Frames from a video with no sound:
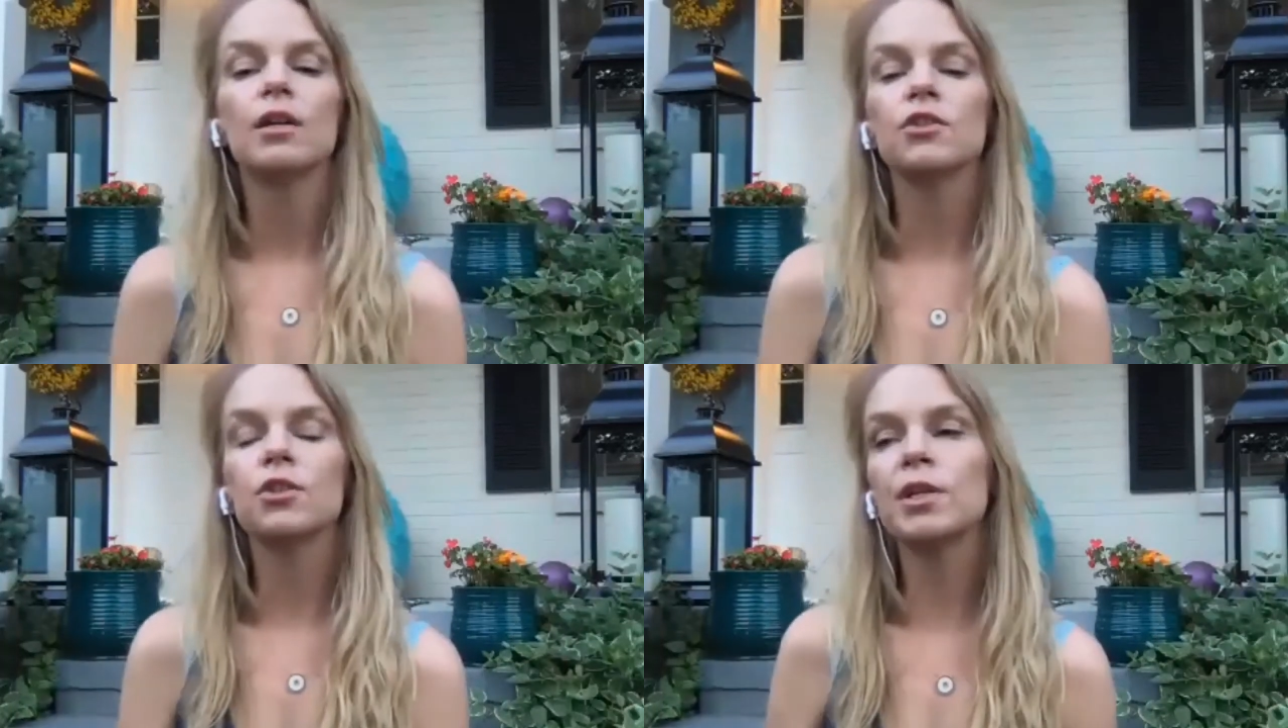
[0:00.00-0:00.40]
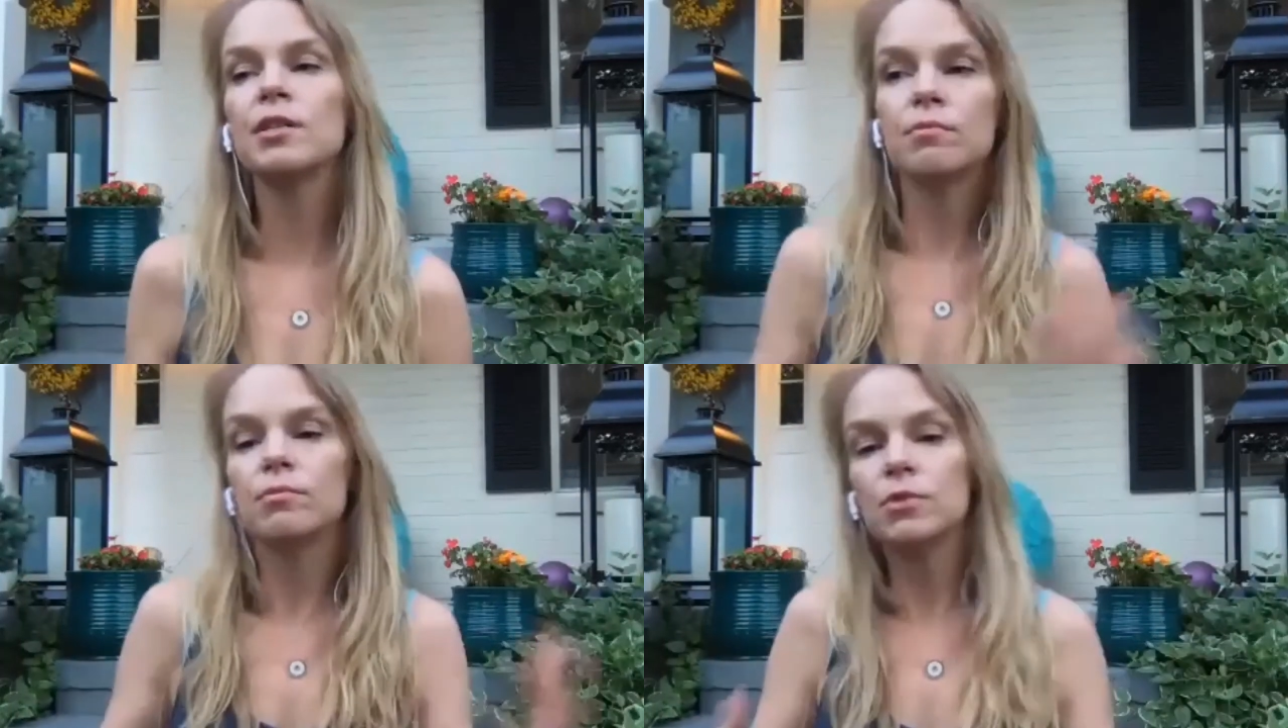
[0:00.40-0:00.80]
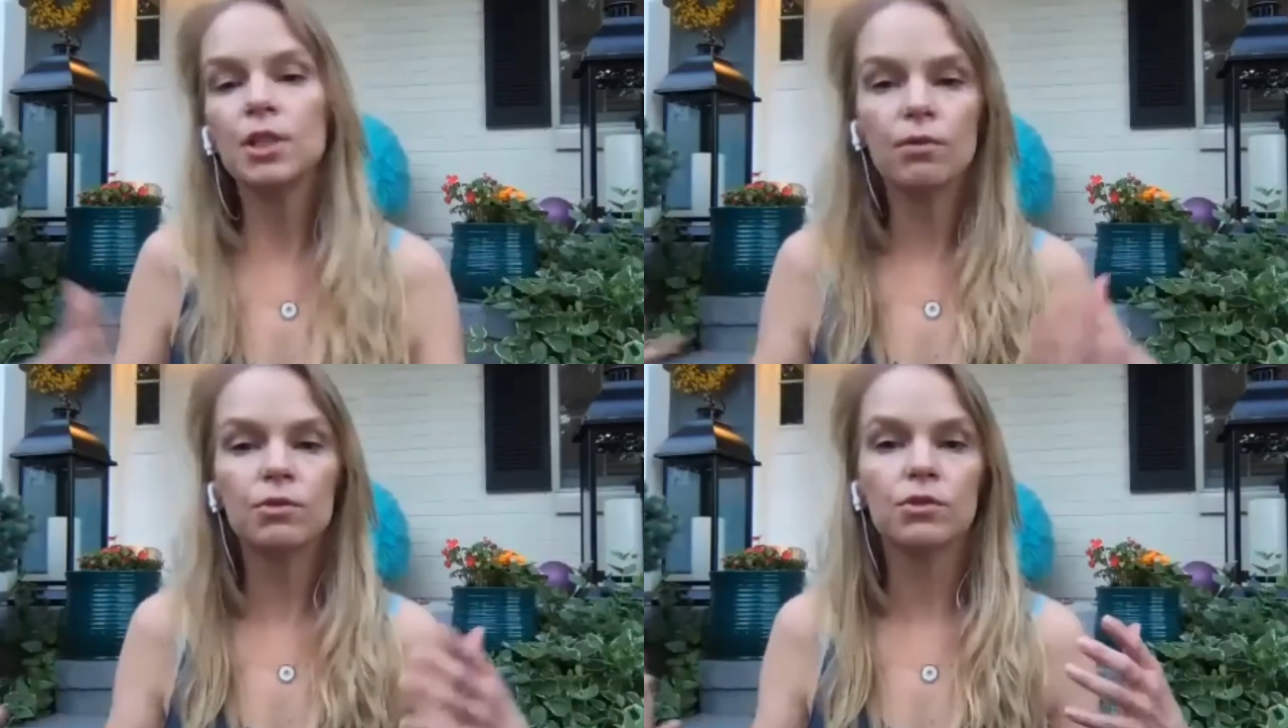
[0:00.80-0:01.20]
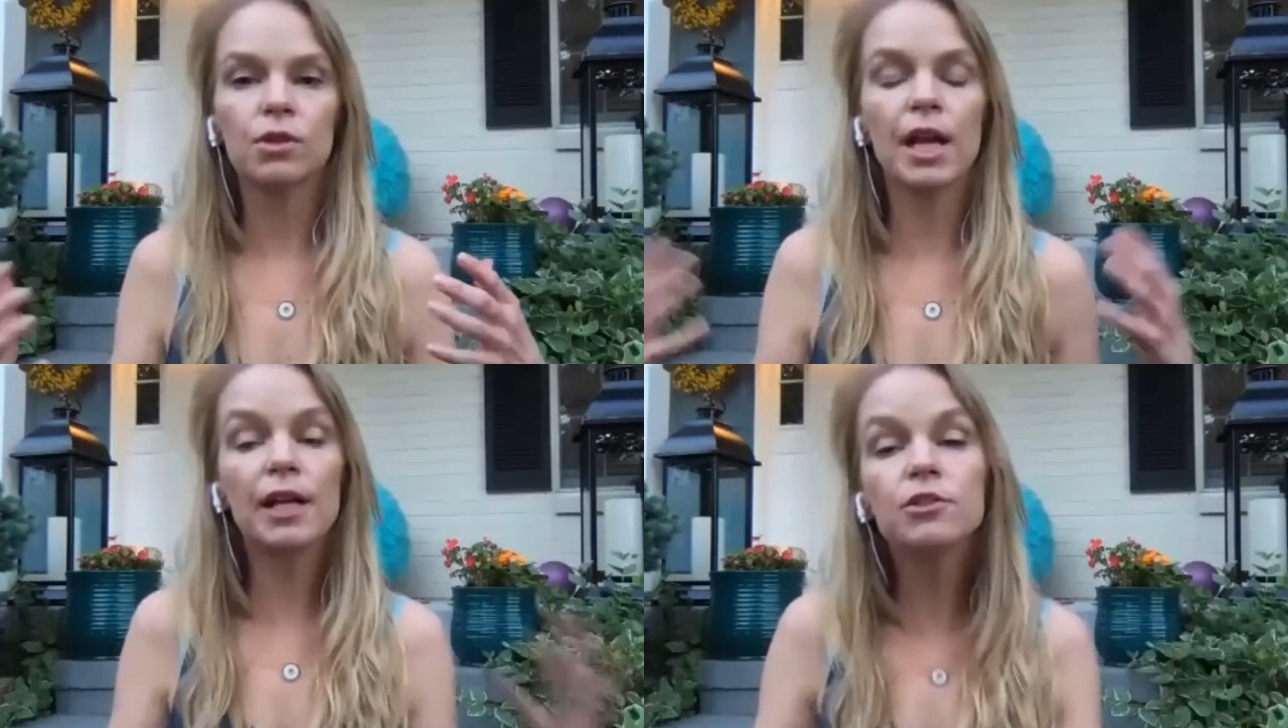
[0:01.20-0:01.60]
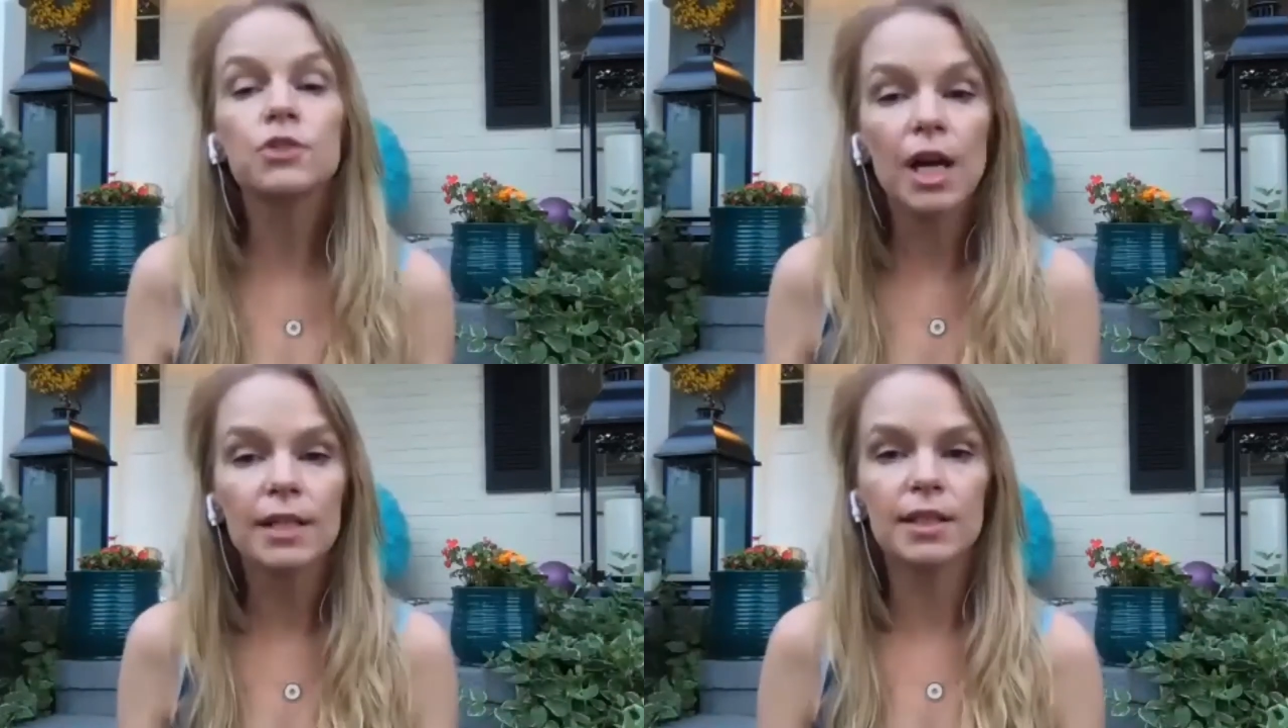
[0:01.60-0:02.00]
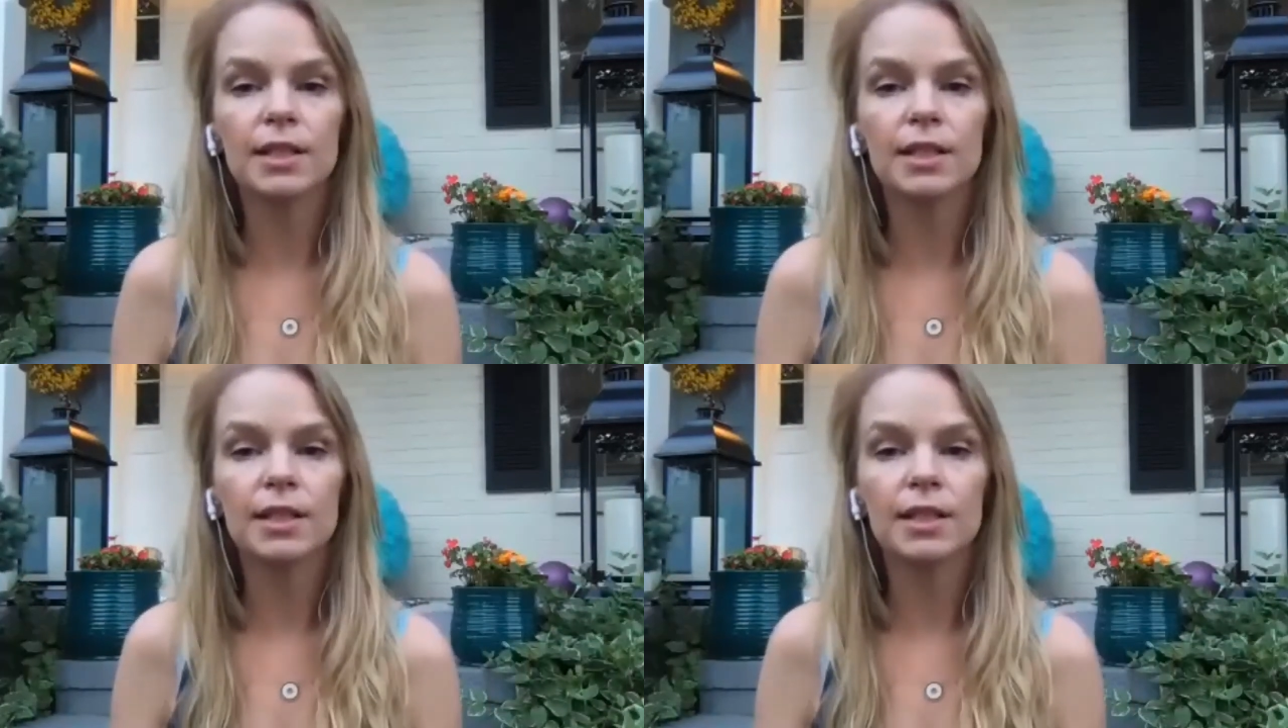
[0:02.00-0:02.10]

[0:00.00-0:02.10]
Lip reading: So we, started exercising.